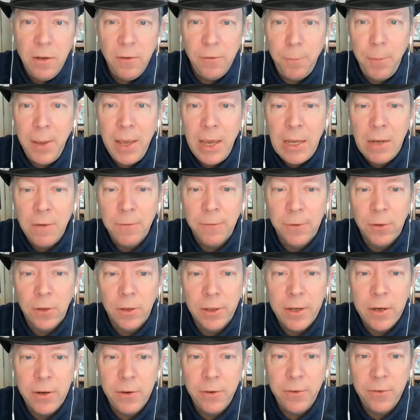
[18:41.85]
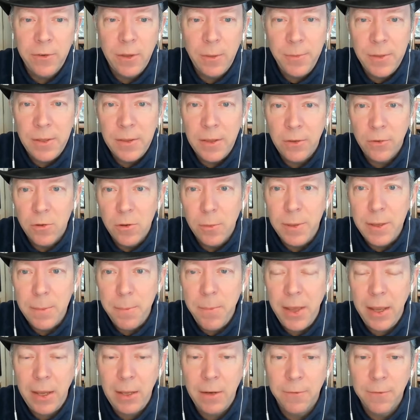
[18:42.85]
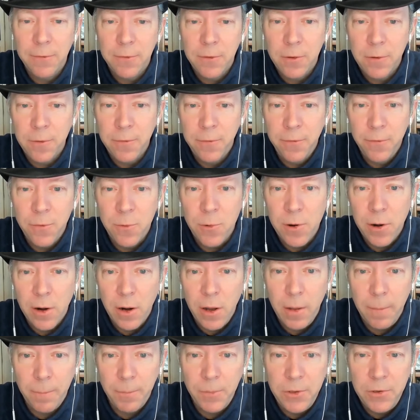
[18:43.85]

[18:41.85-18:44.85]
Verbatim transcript: painful, here's something that's going to be painful for um,